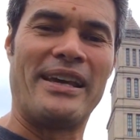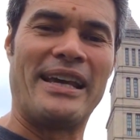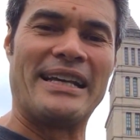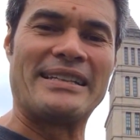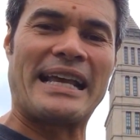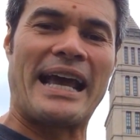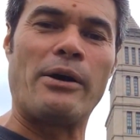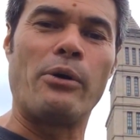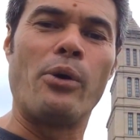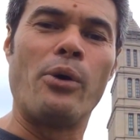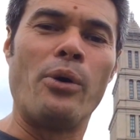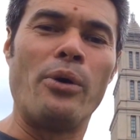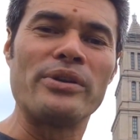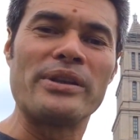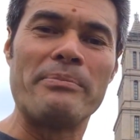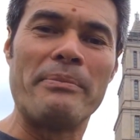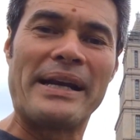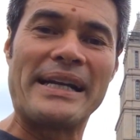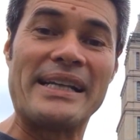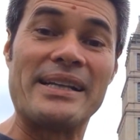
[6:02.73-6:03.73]
It's how
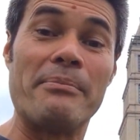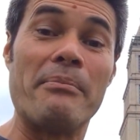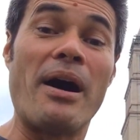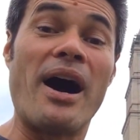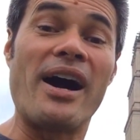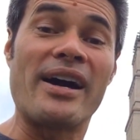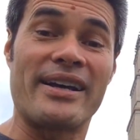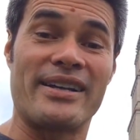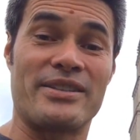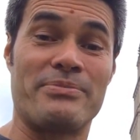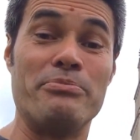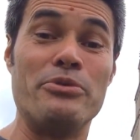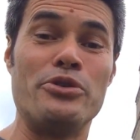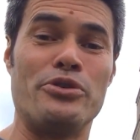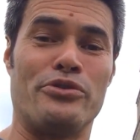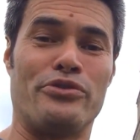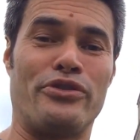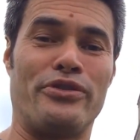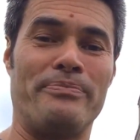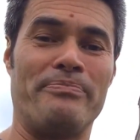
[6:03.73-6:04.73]
all the money in the markets
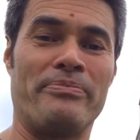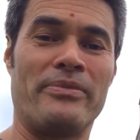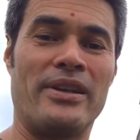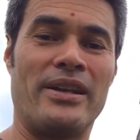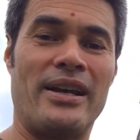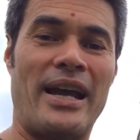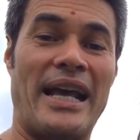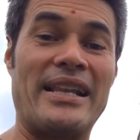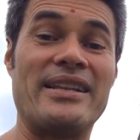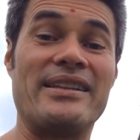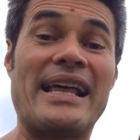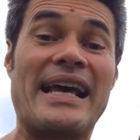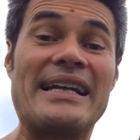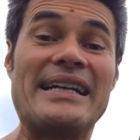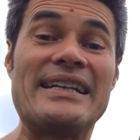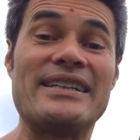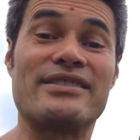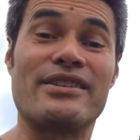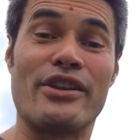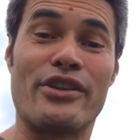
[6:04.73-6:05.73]
move. And then
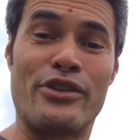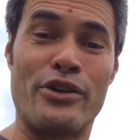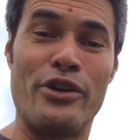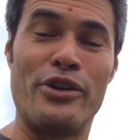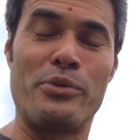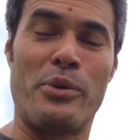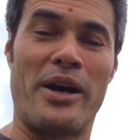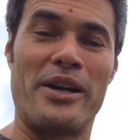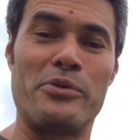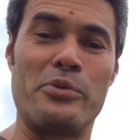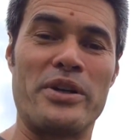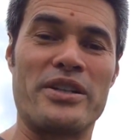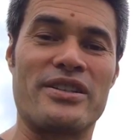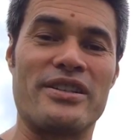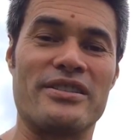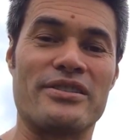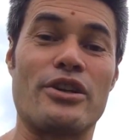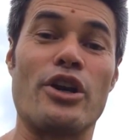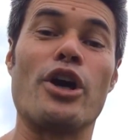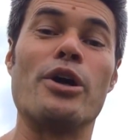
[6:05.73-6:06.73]
that leads to the third one,
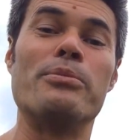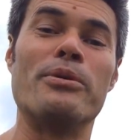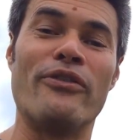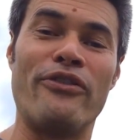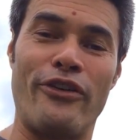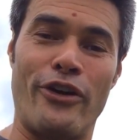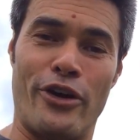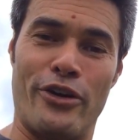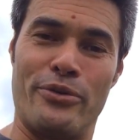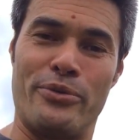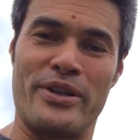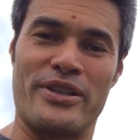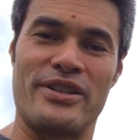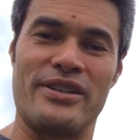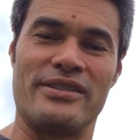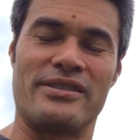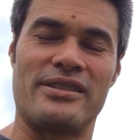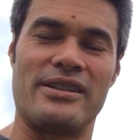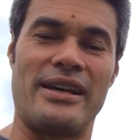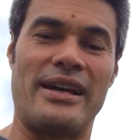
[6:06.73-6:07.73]
which is global flow,
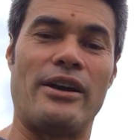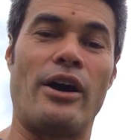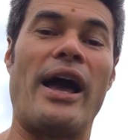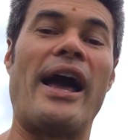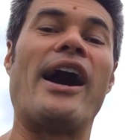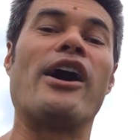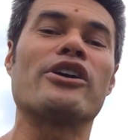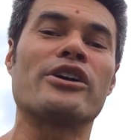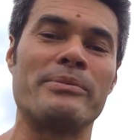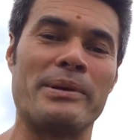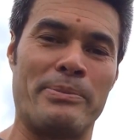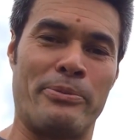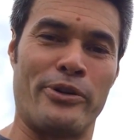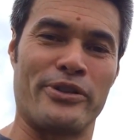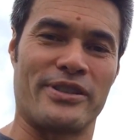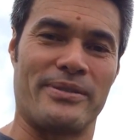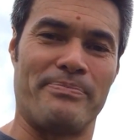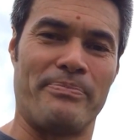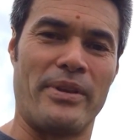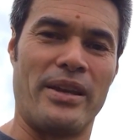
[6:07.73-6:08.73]
which is the alchemy
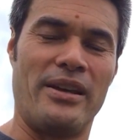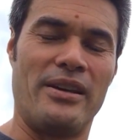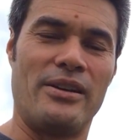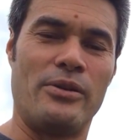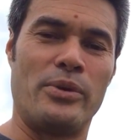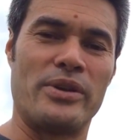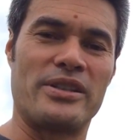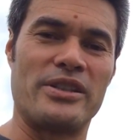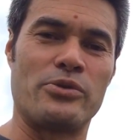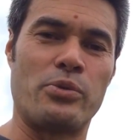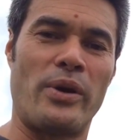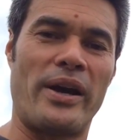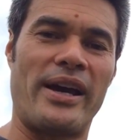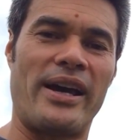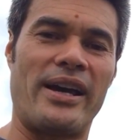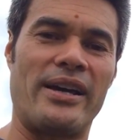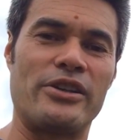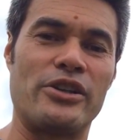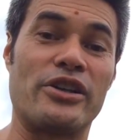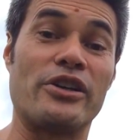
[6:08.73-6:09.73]
prism, which is
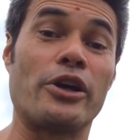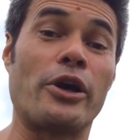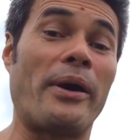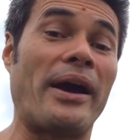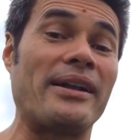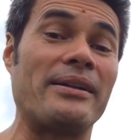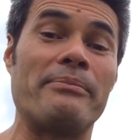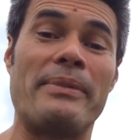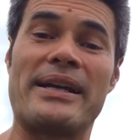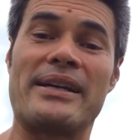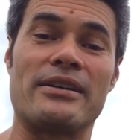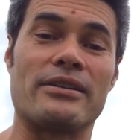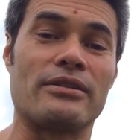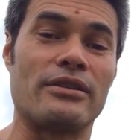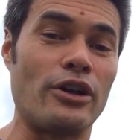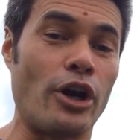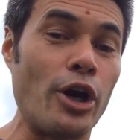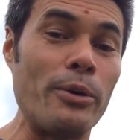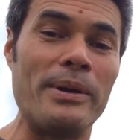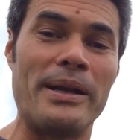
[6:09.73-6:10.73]
where you can go out and make a
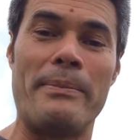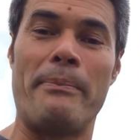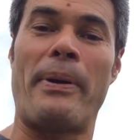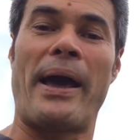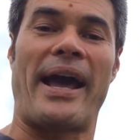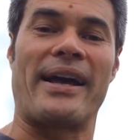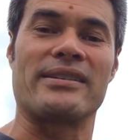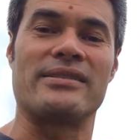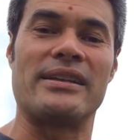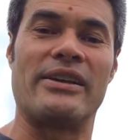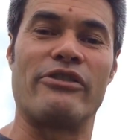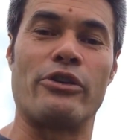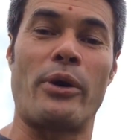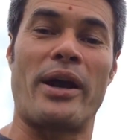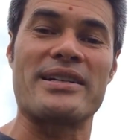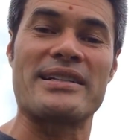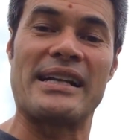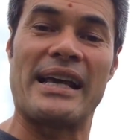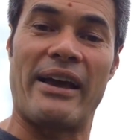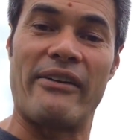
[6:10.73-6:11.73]
global impact if
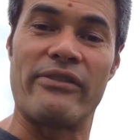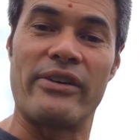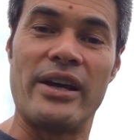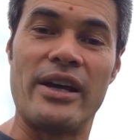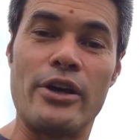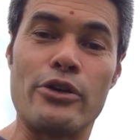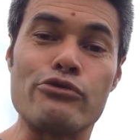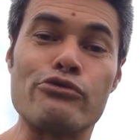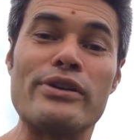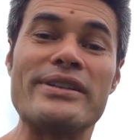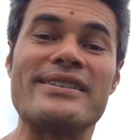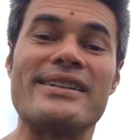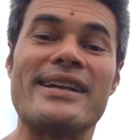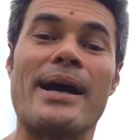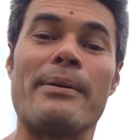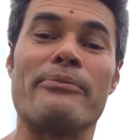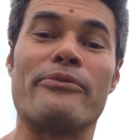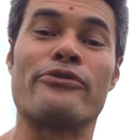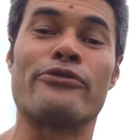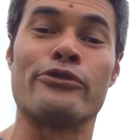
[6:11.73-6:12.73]
you actually have
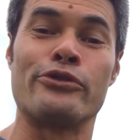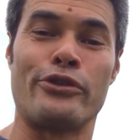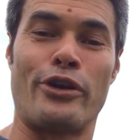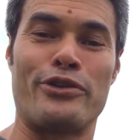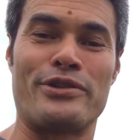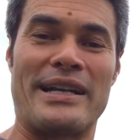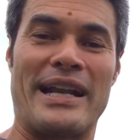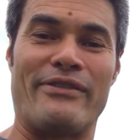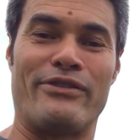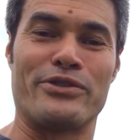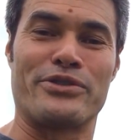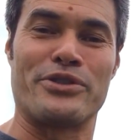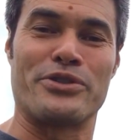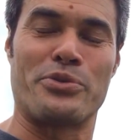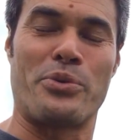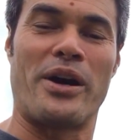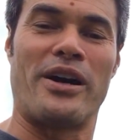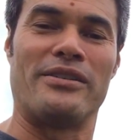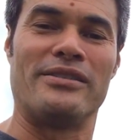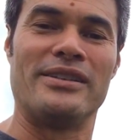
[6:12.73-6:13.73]
risen up through those levels
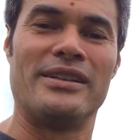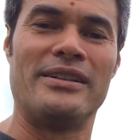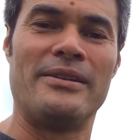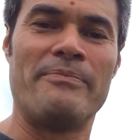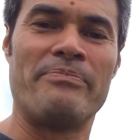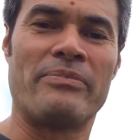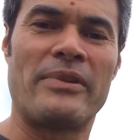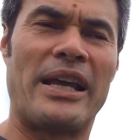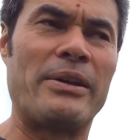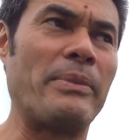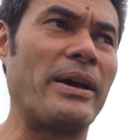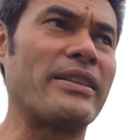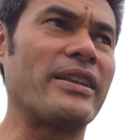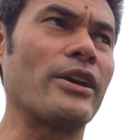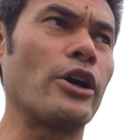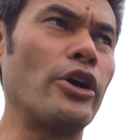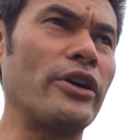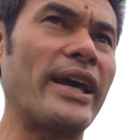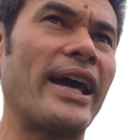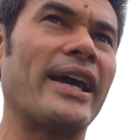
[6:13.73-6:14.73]
as well. And you might
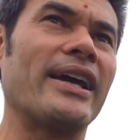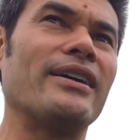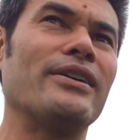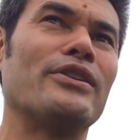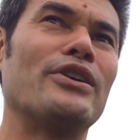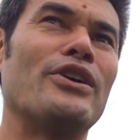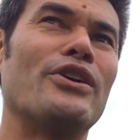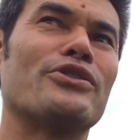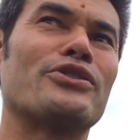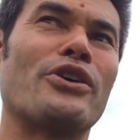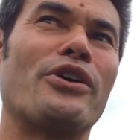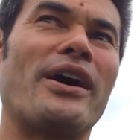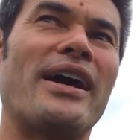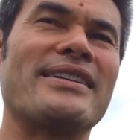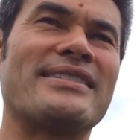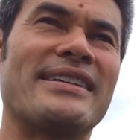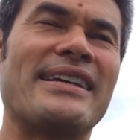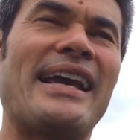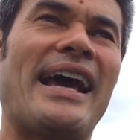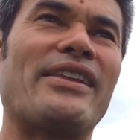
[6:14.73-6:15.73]
think, okay, so
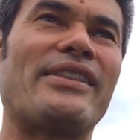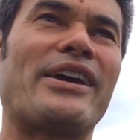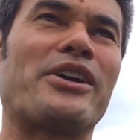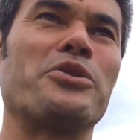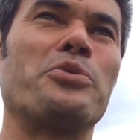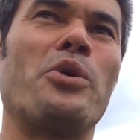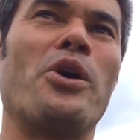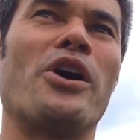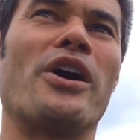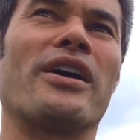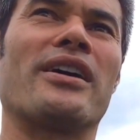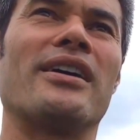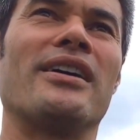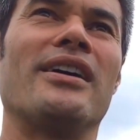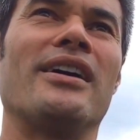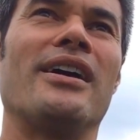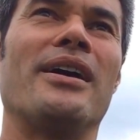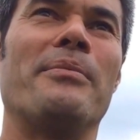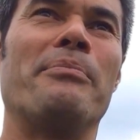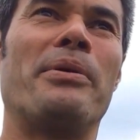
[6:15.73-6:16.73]
see how that could work,
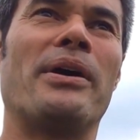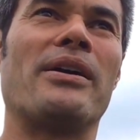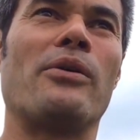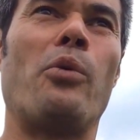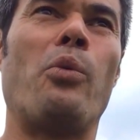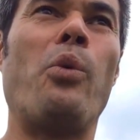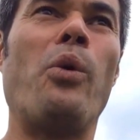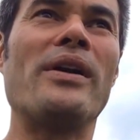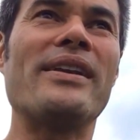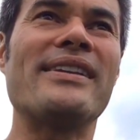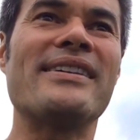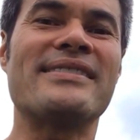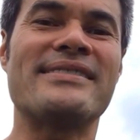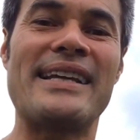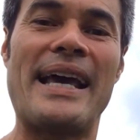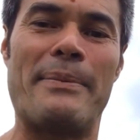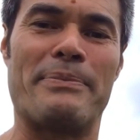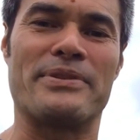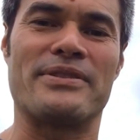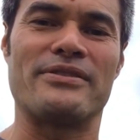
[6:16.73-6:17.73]
but what are the
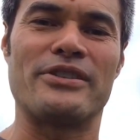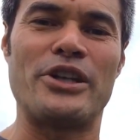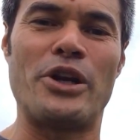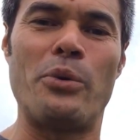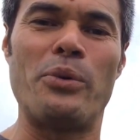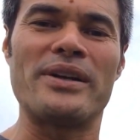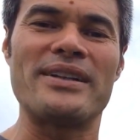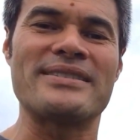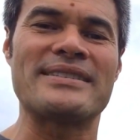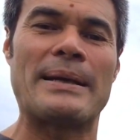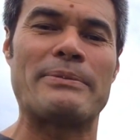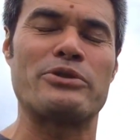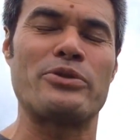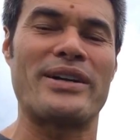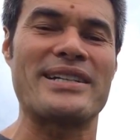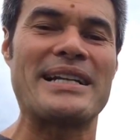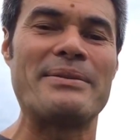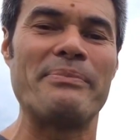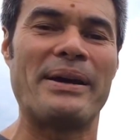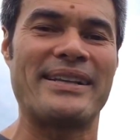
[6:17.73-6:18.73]
steps? You know, what are the steps
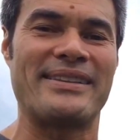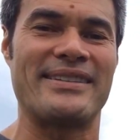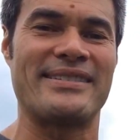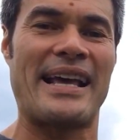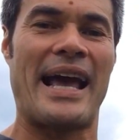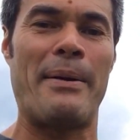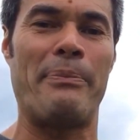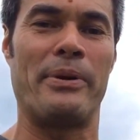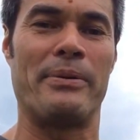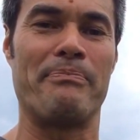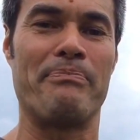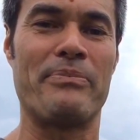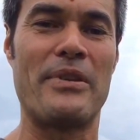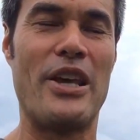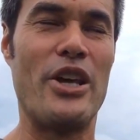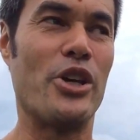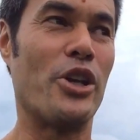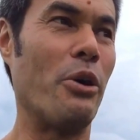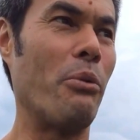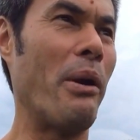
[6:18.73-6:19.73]
to actually make this happen?
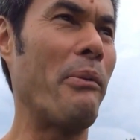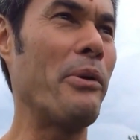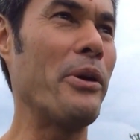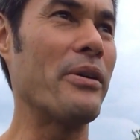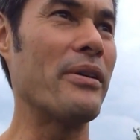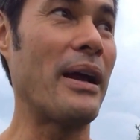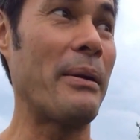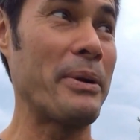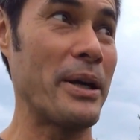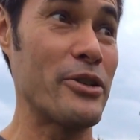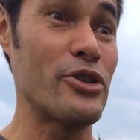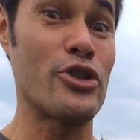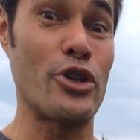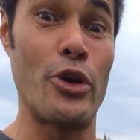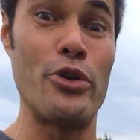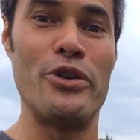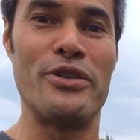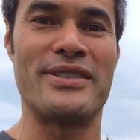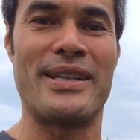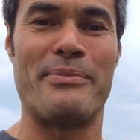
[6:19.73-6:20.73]
You know, I'm gonna
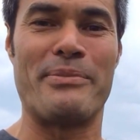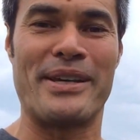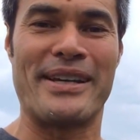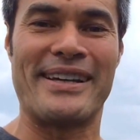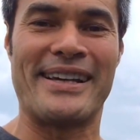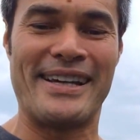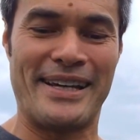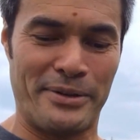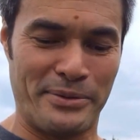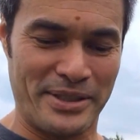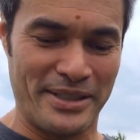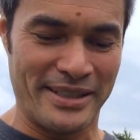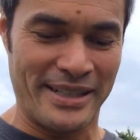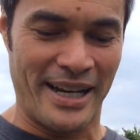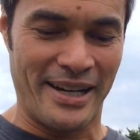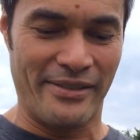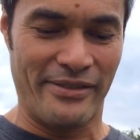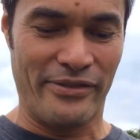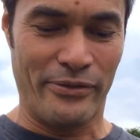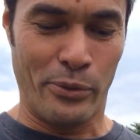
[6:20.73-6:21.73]
show you something here, which is
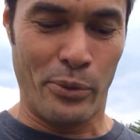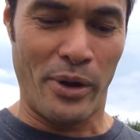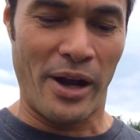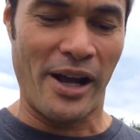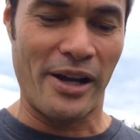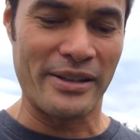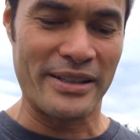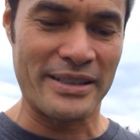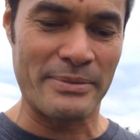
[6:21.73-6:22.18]
kind of wild.